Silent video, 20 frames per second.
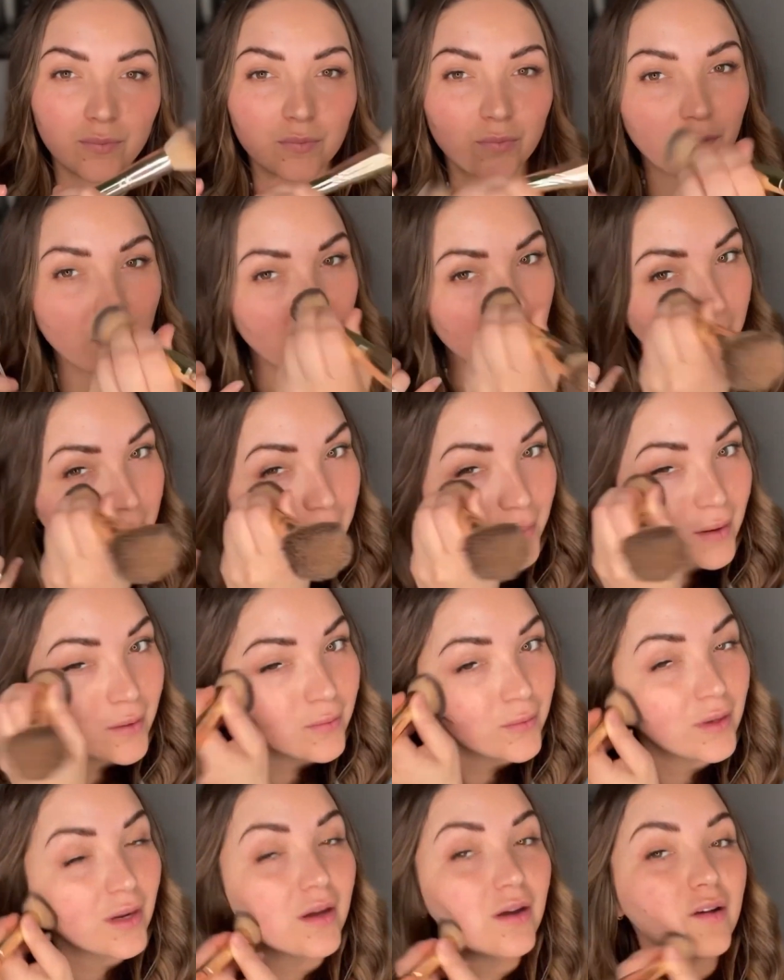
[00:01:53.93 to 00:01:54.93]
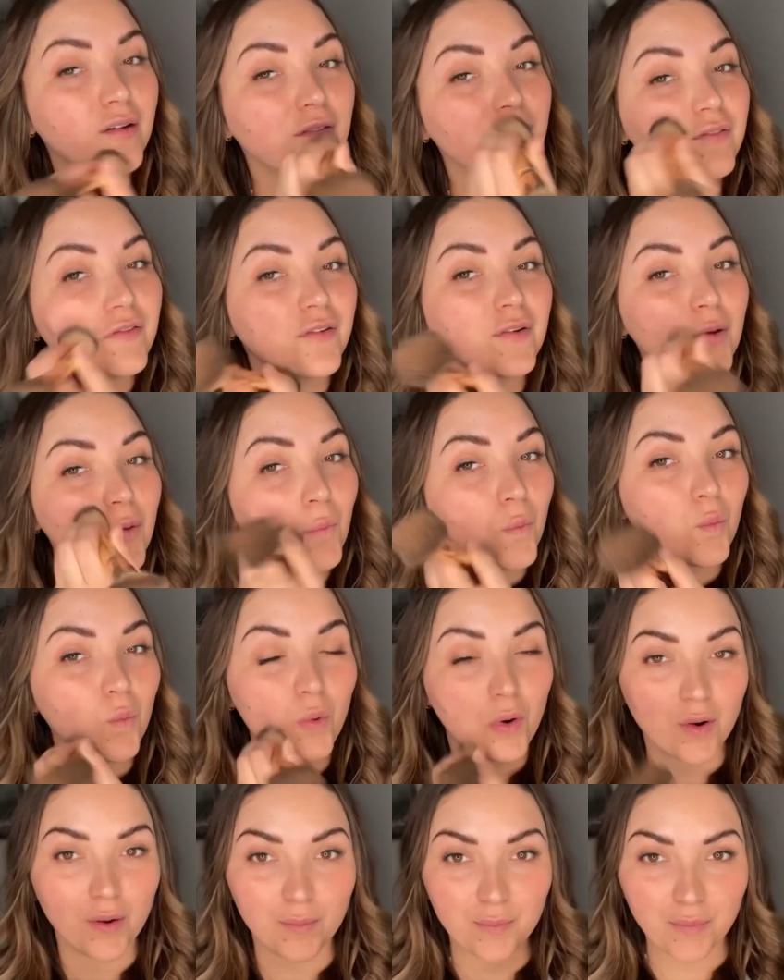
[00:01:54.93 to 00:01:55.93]
right amount of
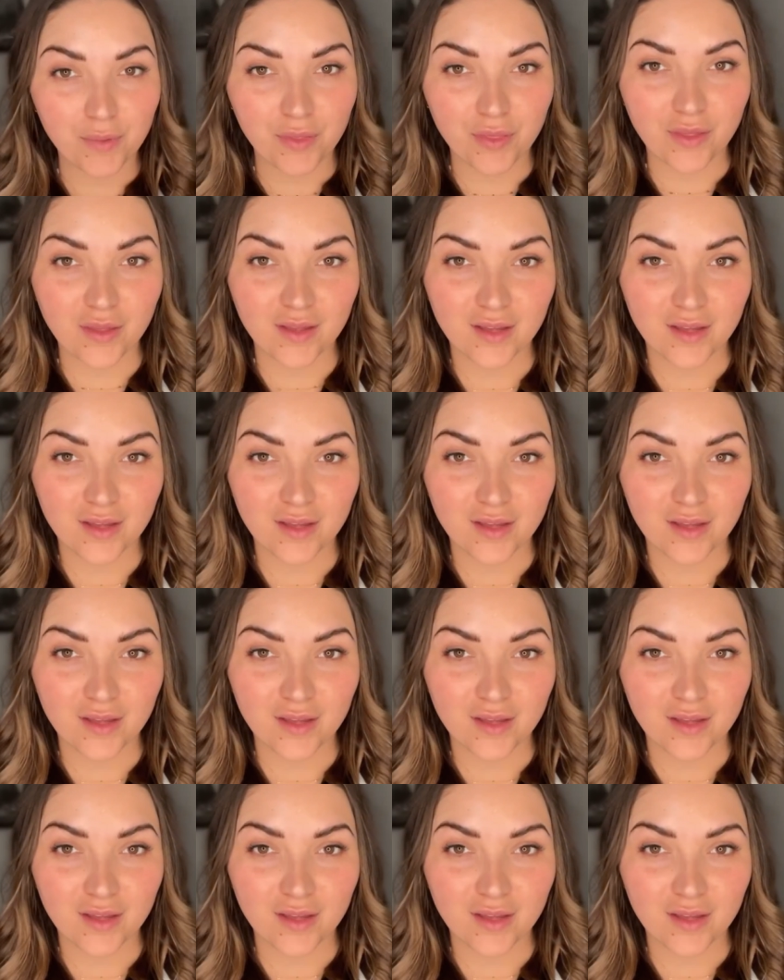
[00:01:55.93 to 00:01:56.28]
warmth.